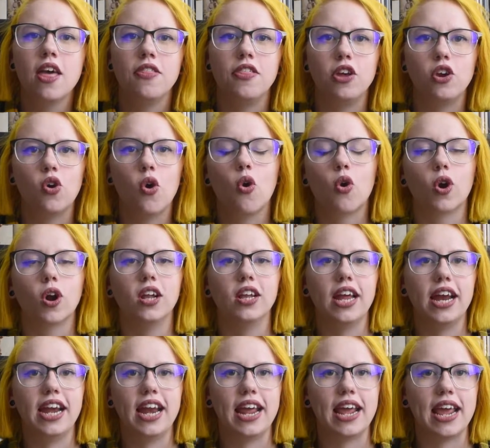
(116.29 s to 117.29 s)
the
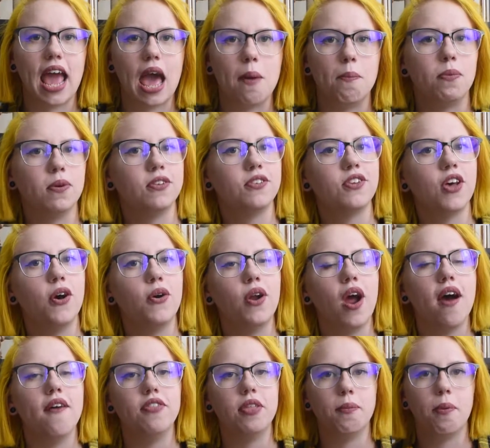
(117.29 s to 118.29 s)
correlating episode
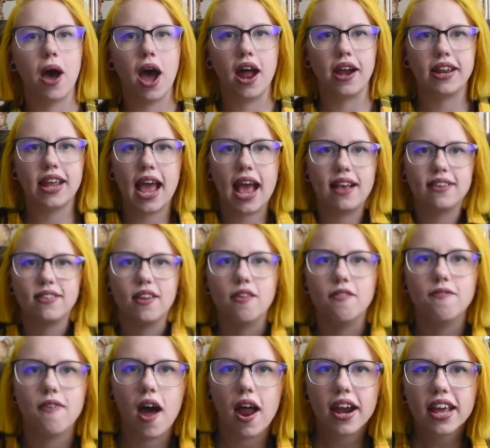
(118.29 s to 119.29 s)
of the podcast
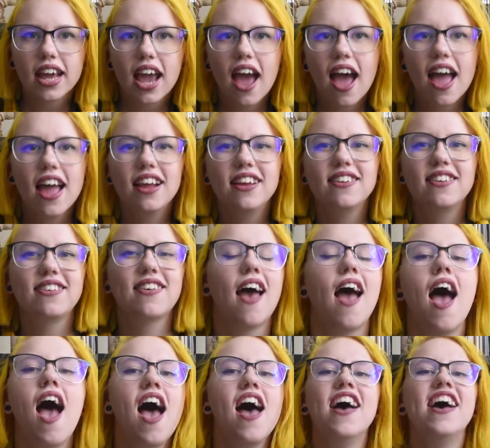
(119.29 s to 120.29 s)
Vonneguys.
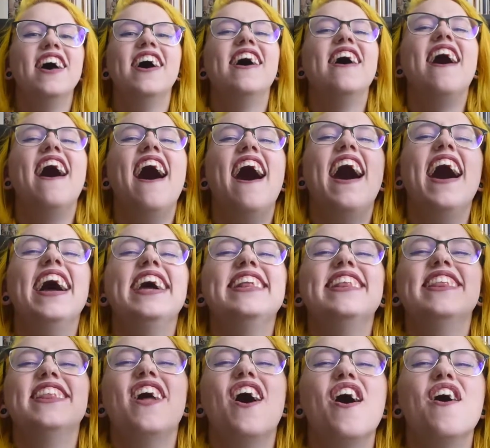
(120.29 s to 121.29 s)
I
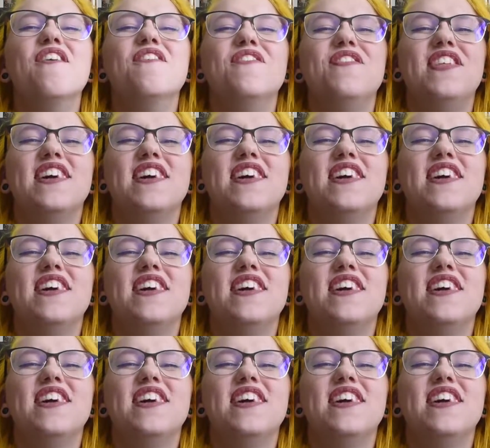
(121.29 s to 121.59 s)
love